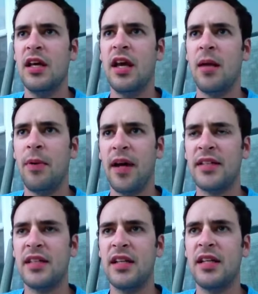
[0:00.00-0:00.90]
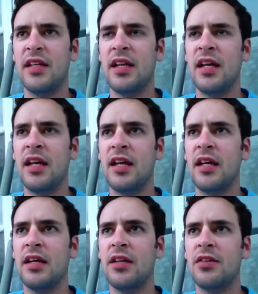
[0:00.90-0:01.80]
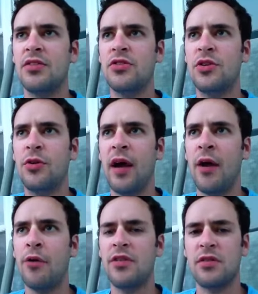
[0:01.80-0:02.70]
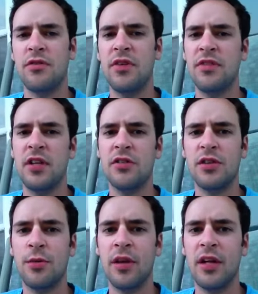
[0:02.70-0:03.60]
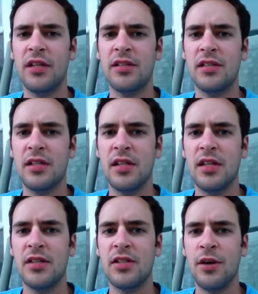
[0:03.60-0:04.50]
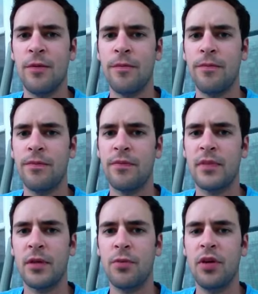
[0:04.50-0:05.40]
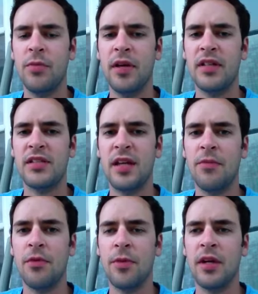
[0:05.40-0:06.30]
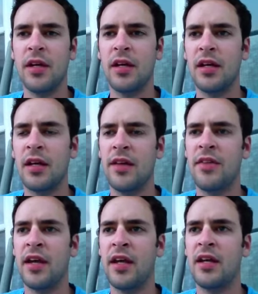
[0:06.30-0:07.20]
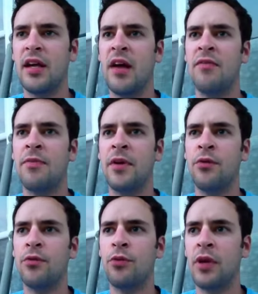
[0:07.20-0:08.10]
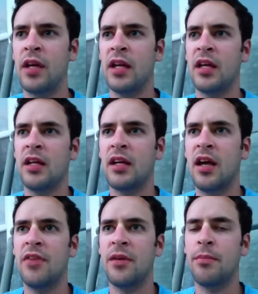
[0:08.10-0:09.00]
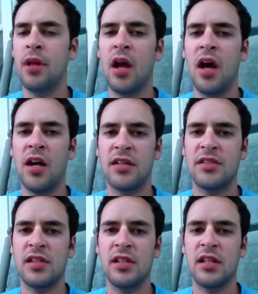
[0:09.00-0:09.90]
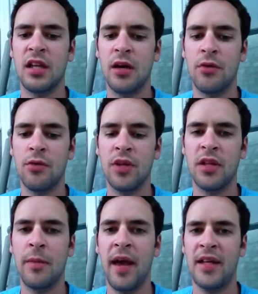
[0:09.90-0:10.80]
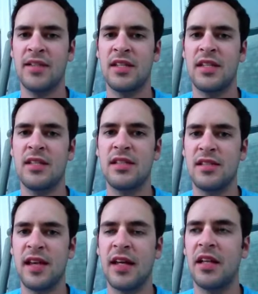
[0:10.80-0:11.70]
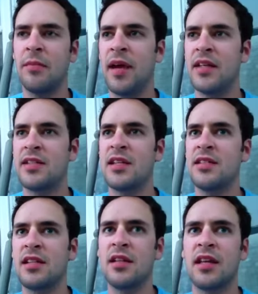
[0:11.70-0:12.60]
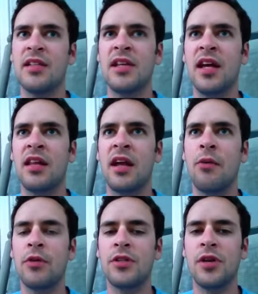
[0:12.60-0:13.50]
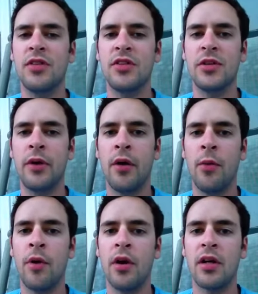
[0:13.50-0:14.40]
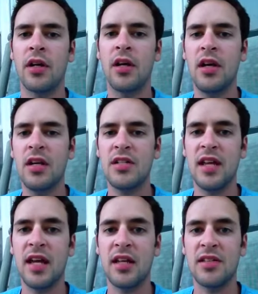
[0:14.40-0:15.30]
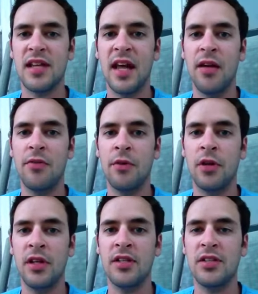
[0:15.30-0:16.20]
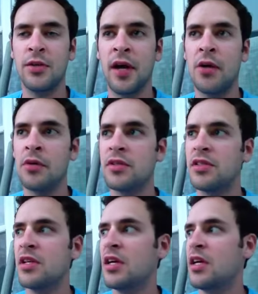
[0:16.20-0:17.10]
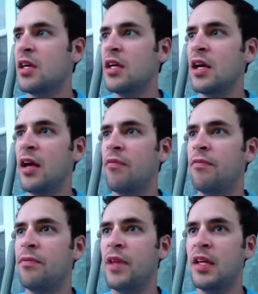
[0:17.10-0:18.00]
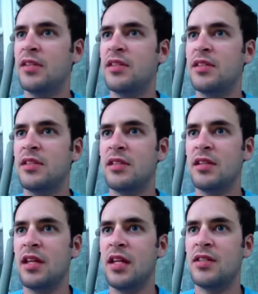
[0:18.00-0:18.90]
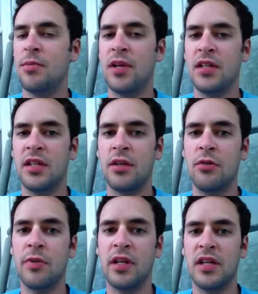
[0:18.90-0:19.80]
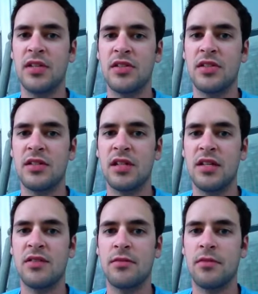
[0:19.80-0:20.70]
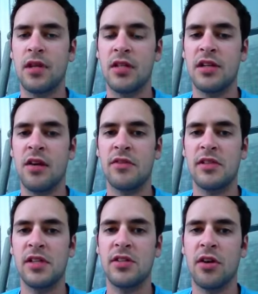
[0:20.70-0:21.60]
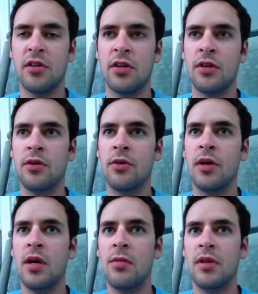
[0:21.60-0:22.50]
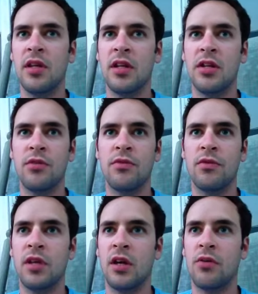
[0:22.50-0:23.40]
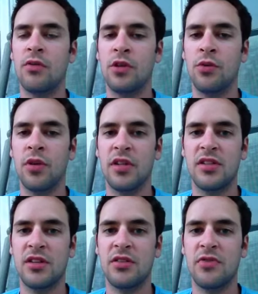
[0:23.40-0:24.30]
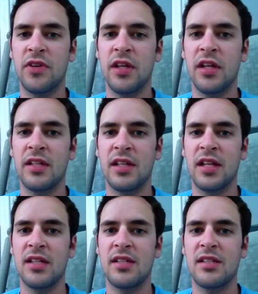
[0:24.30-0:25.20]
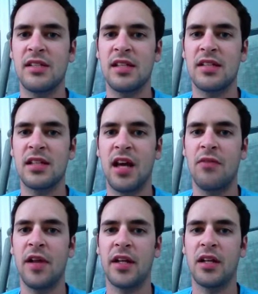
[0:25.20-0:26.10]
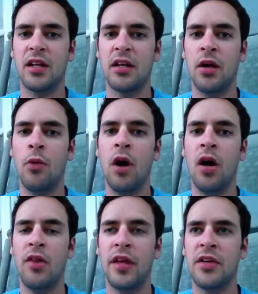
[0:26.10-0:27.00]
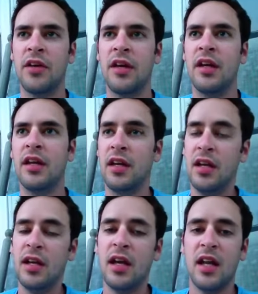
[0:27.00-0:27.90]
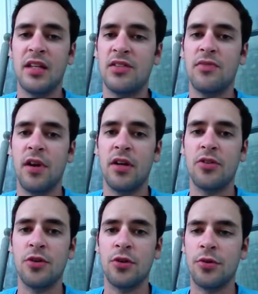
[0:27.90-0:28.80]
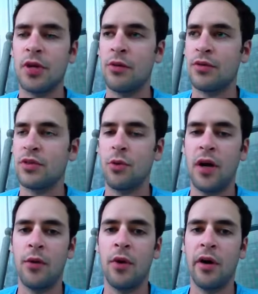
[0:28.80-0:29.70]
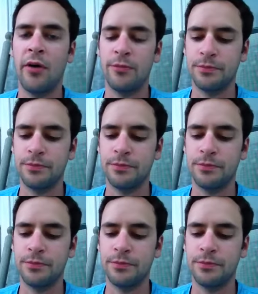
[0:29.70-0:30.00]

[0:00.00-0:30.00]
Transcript: and I biked it in 2 hours and 15 or so minutes, so pretty big step for me. I've been reading on the blogs and, you know, reading the magazines, the cycling magazines, and they say that once you hit the 2-hour mark, staying in the saddle for at least 2 hours, it's a big deal, because it's obviously it's hard to do, but then you really start to feel it, and it's kind of like a wall that you hit, and it's very true. It was quite a wall,